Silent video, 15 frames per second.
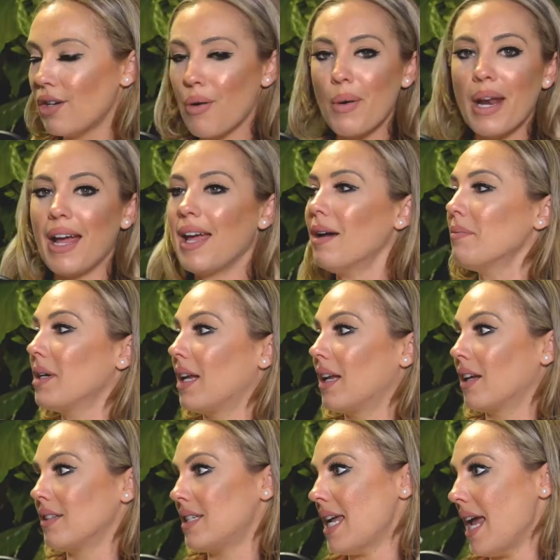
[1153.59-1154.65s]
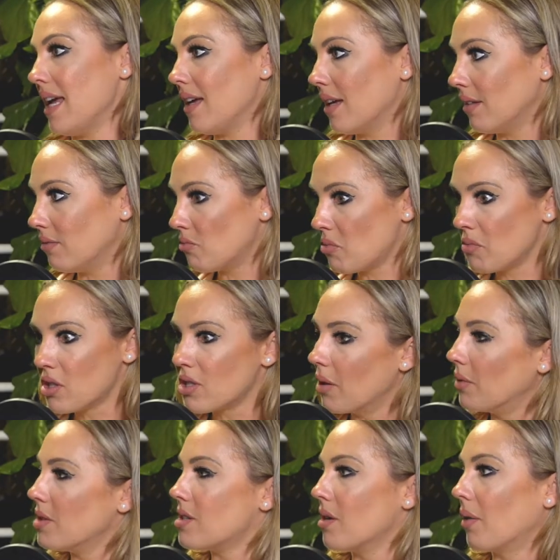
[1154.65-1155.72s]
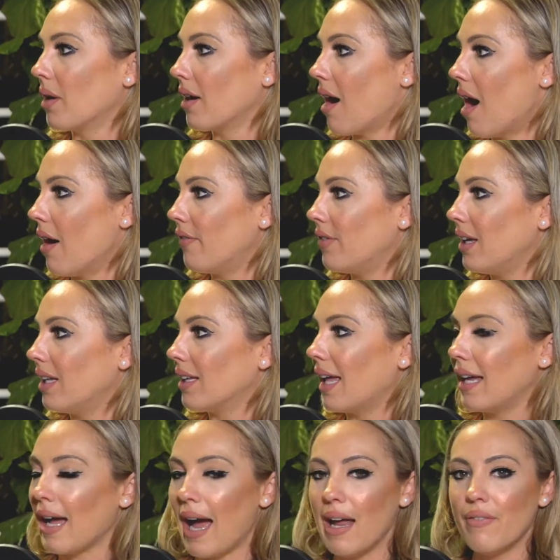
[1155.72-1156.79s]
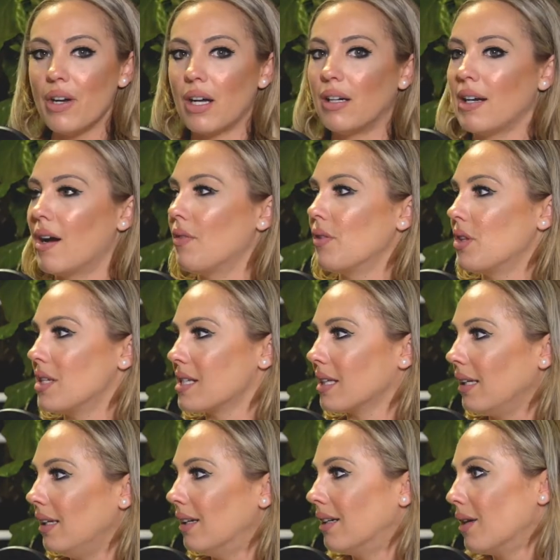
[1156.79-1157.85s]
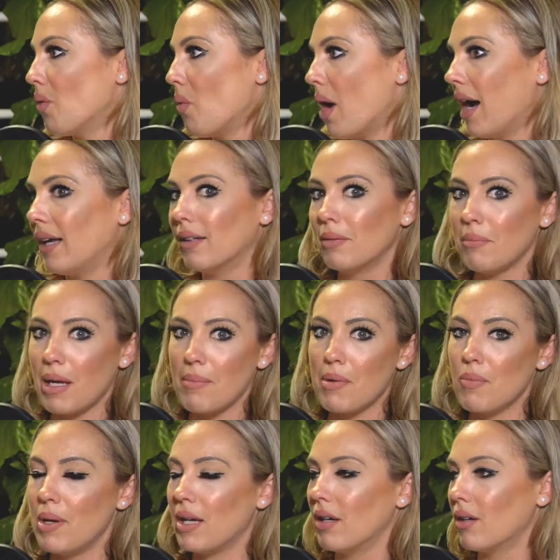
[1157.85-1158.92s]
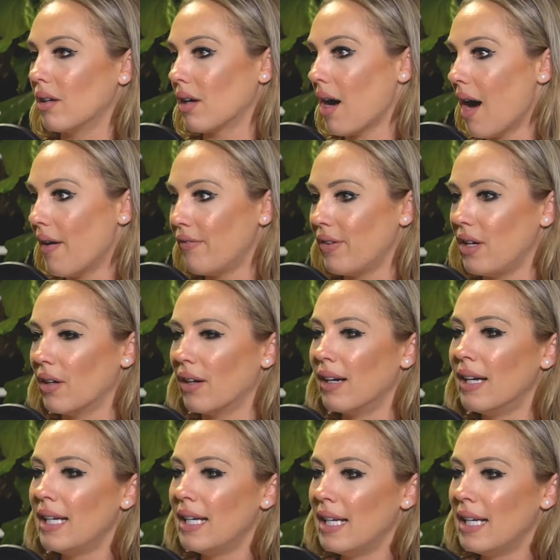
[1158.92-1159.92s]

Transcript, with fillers: you know what? I am going to take so-and-so to coffee. Like I haven't hung out with this leader in a while. Maybe we can go to coffee, or